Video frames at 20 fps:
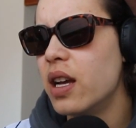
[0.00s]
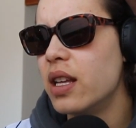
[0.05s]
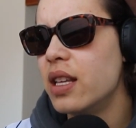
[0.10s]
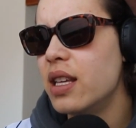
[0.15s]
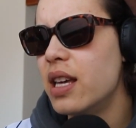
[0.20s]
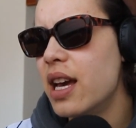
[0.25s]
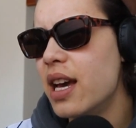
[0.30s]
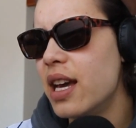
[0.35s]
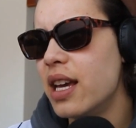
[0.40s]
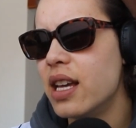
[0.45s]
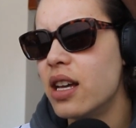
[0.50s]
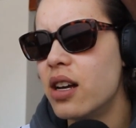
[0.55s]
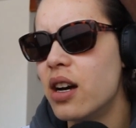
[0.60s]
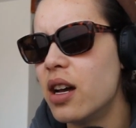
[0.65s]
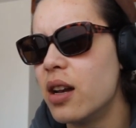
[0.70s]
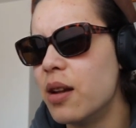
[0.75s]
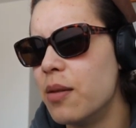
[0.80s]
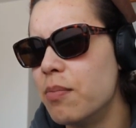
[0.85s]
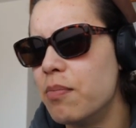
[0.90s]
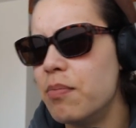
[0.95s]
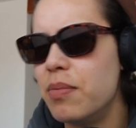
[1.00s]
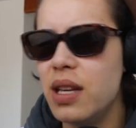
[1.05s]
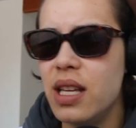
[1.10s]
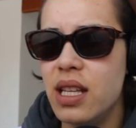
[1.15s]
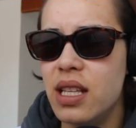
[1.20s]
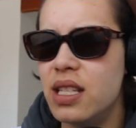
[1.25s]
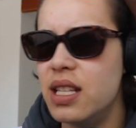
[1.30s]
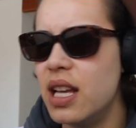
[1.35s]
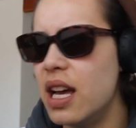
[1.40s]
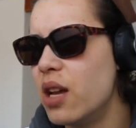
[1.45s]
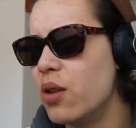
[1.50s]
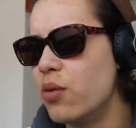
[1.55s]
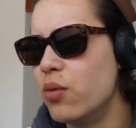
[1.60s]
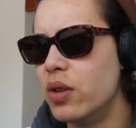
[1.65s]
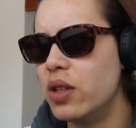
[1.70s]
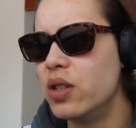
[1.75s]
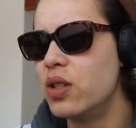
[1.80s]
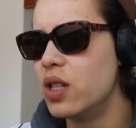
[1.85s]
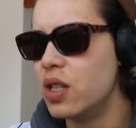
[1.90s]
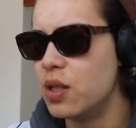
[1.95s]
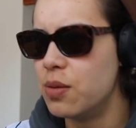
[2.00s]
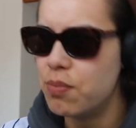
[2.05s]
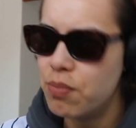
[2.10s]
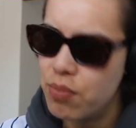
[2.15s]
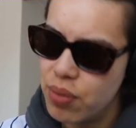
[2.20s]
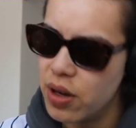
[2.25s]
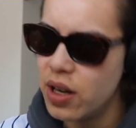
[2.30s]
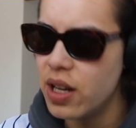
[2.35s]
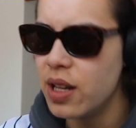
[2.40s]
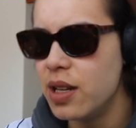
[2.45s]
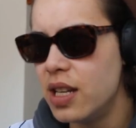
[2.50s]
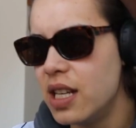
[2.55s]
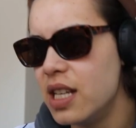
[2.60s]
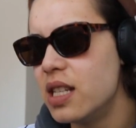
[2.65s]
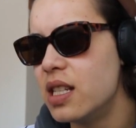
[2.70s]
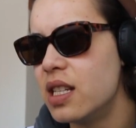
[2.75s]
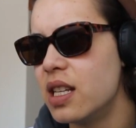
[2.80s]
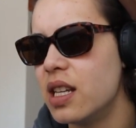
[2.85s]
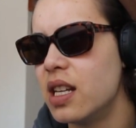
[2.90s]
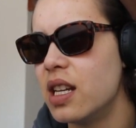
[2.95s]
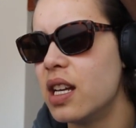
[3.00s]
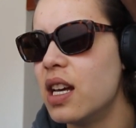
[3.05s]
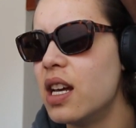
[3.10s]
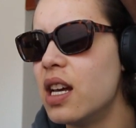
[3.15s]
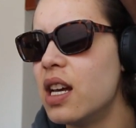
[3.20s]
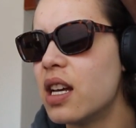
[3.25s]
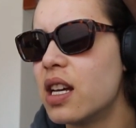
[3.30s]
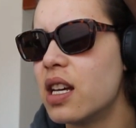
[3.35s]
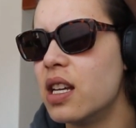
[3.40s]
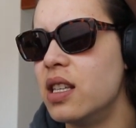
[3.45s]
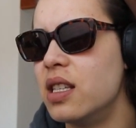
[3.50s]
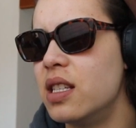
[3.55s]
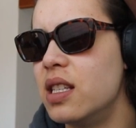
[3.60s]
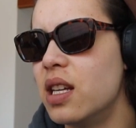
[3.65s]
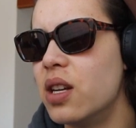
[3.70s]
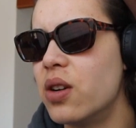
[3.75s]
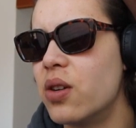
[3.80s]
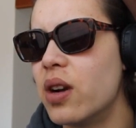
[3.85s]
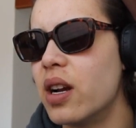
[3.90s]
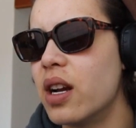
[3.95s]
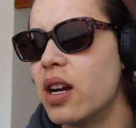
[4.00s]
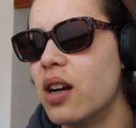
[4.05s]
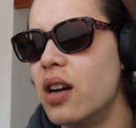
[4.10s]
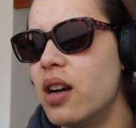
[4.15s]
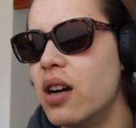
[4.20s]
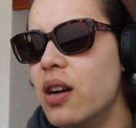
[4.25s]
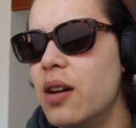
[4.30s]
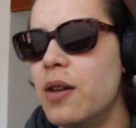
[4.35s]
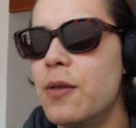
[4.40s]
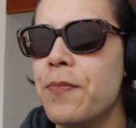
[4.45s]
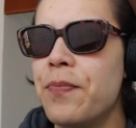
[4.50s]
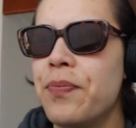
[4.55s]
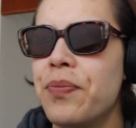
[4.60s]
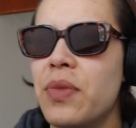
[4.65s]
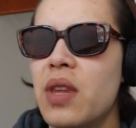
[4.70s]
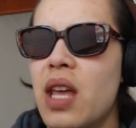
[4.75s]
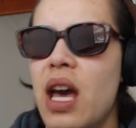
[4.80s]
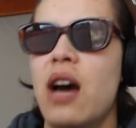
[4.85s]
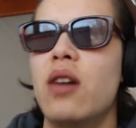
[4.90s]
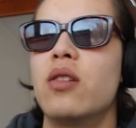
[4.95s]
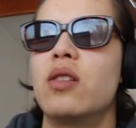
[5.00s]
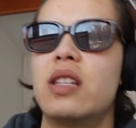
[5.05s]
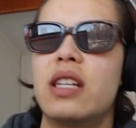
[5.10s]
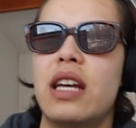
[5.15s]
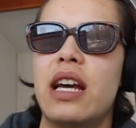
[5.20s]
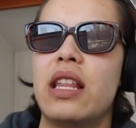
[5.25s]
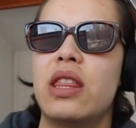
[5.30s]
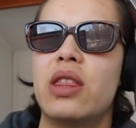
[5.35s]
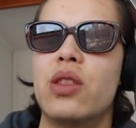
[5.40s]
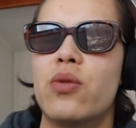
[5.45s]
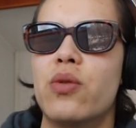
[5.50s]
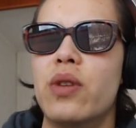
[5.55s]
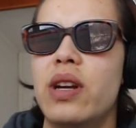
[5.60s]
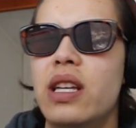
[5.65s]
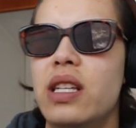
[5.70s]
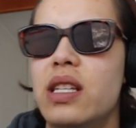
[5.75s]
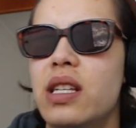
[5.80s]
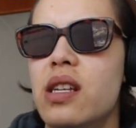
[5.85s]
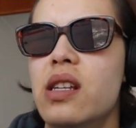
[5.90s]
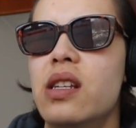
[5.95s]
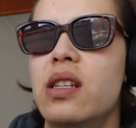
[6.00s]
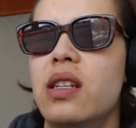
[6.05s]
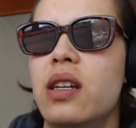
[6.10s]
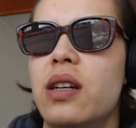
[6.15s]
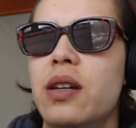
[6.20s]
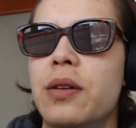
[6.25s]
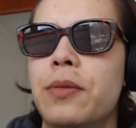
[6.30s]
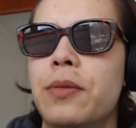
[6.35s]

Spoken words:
Yeah, he got a P10, which is pretty decent considering how tight the race is.